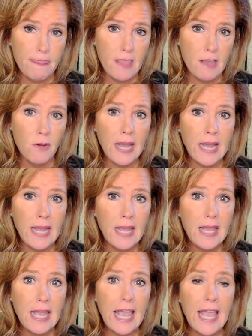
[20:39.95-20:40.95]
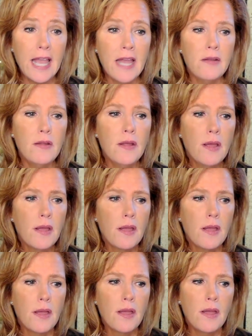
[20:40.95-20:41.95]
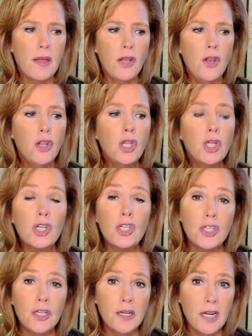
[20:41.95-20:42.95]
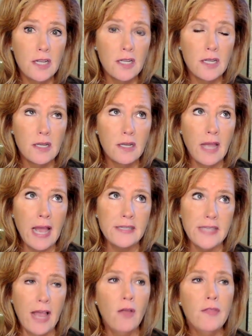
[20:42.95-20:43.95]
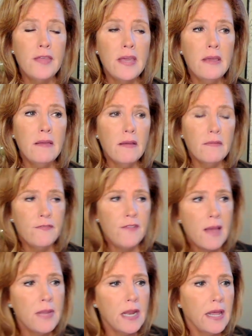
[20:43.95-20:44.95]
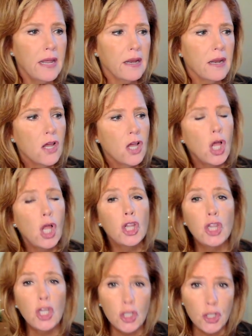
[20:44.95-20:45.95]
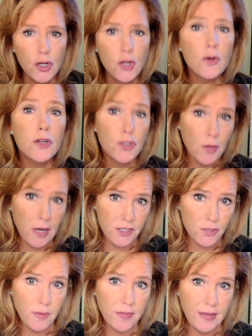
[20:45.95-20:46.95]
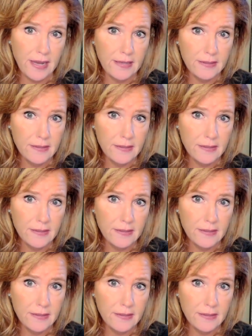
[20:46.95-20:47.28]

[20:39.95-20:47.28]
Okay. And learn, as a healthy feminine, learn who to trust with that.